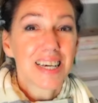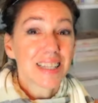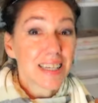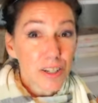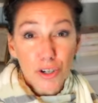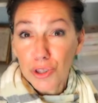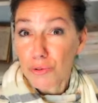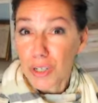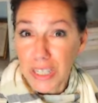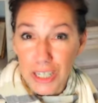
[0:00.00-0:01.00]
These are the
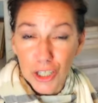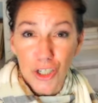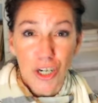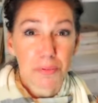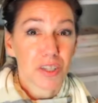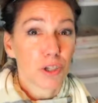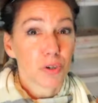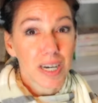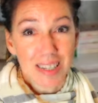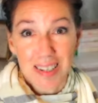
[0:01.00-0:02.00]
relationships that you
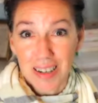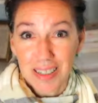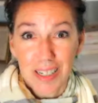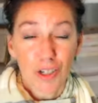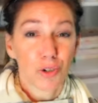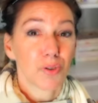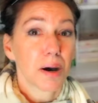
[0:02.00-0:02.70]
get sucked into